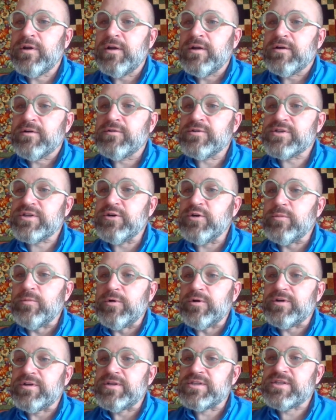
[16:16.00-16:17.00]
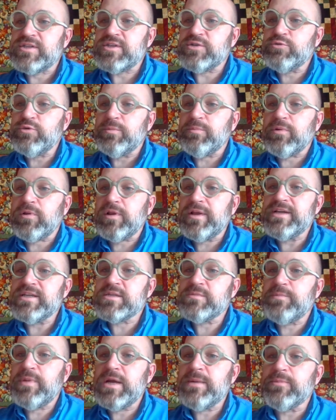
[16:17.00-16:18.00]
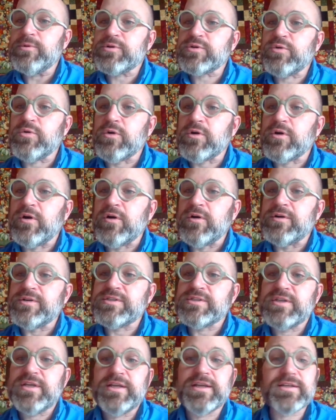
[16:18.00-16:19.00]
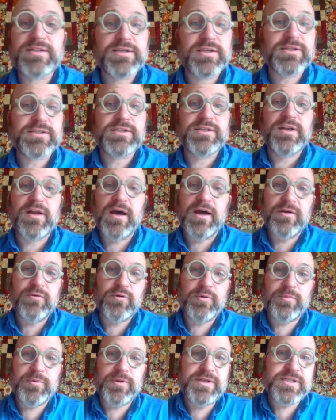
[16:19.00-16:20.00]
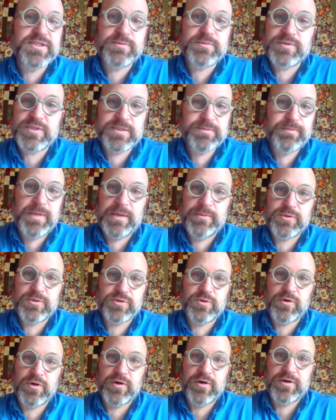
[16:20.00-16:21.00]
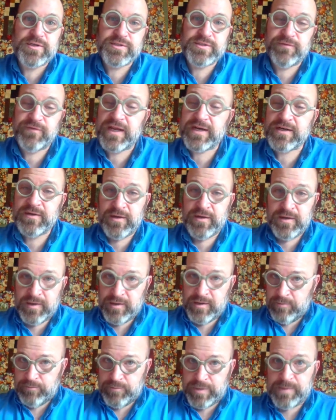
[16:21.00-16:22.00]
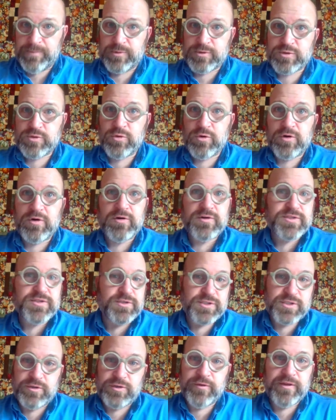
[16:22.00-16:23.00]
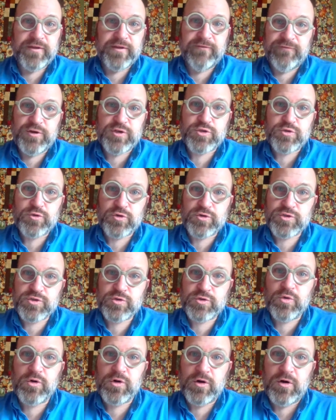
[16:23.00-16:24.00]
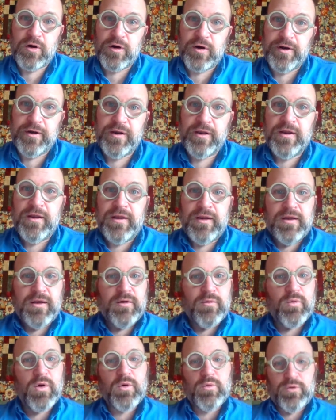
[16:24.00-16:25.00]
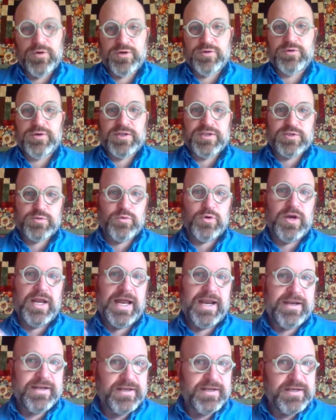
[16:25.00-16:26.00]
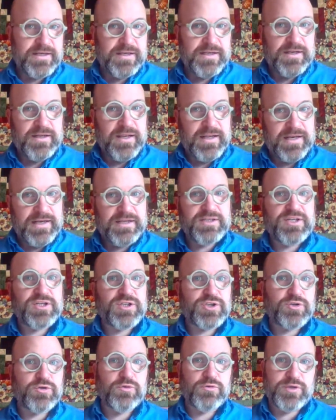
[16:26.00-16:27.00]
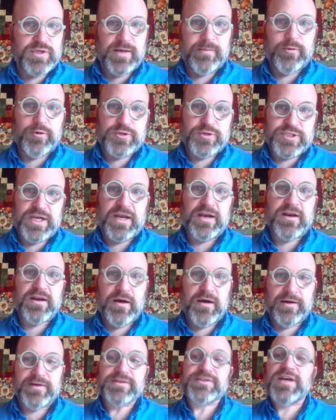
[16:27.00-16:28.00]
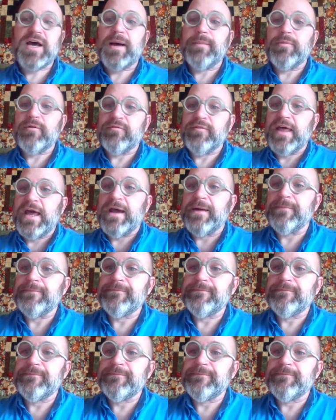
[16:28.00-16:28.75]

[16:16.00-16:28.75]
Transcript: Chris Gilbert, does this replace paper scorecards? It does not replace paper scorecards. In fact, paper scorecards are still the official scorecard. What we're doing is we're adding an additional double check on top of that.